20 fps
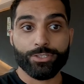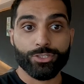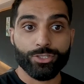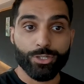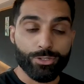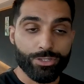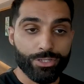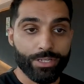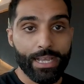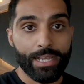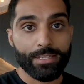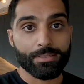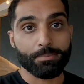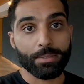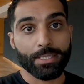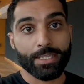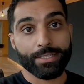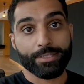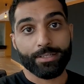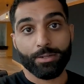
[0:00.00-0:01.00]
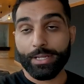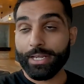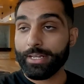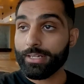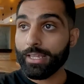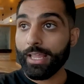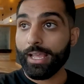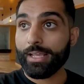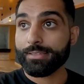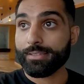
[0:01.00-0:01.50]
showed you guys Malindo
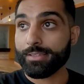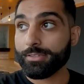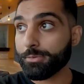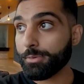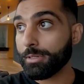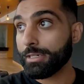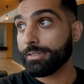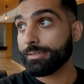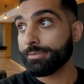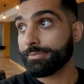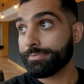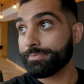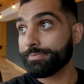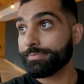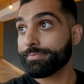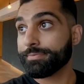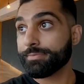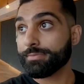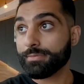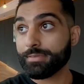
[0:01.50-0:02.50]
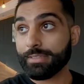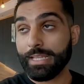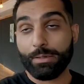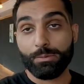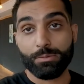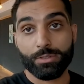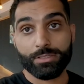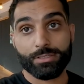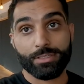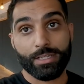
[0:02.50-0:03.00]
Airlines as well. That
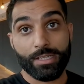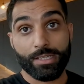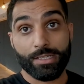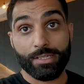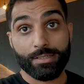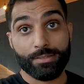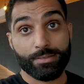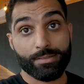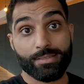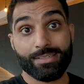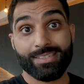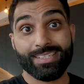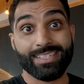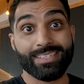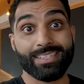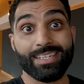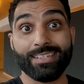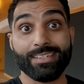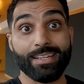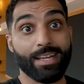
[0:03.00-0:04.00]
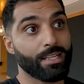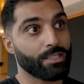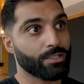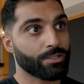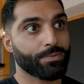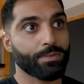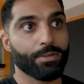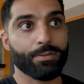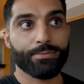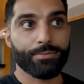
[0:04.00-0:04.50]
was
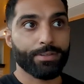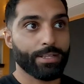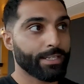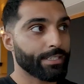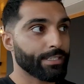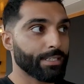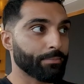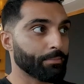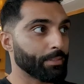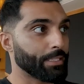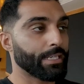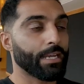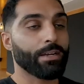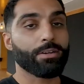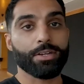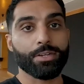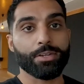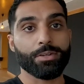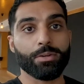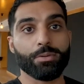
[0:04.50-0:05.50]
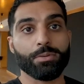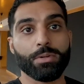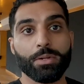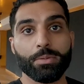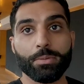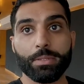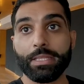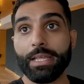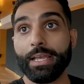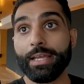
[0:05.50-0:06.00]
$16 for a flight. I mean, how can you go
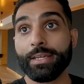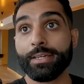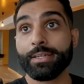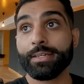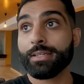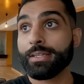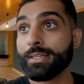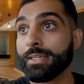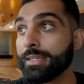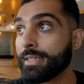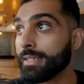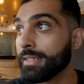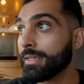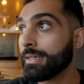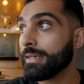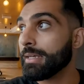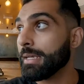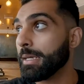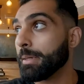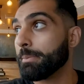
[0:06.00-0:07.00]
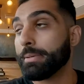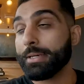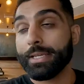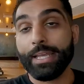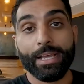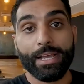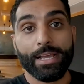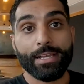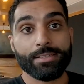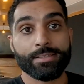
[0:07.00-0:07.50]
wrong with that? But
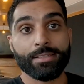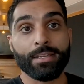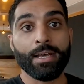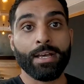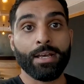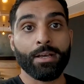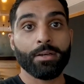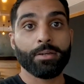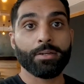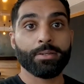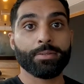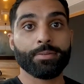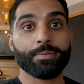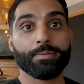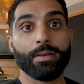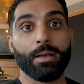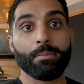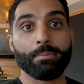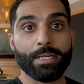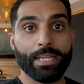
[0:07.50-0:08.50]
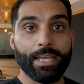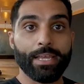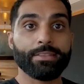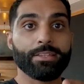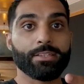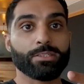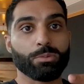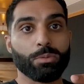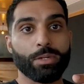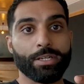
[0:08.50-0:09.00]
yeah, guys, I'm going to
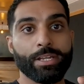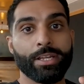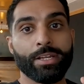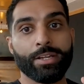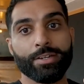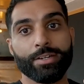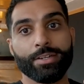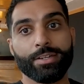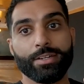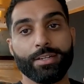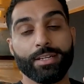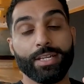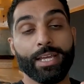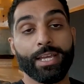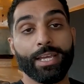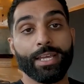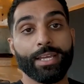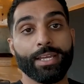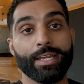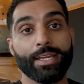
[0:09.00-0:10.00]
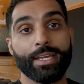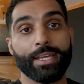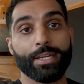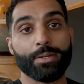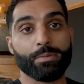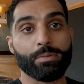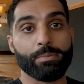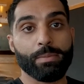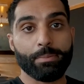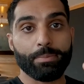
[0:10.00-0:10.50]
end this one here.
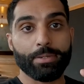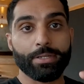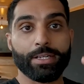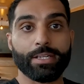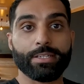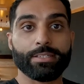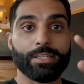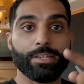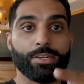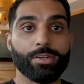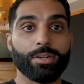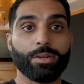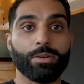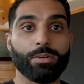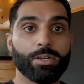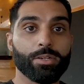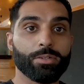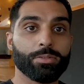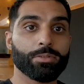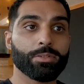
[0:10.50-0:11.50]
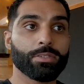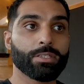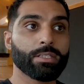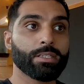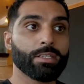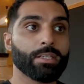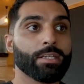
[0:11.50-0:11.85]
And remember, continue to grow,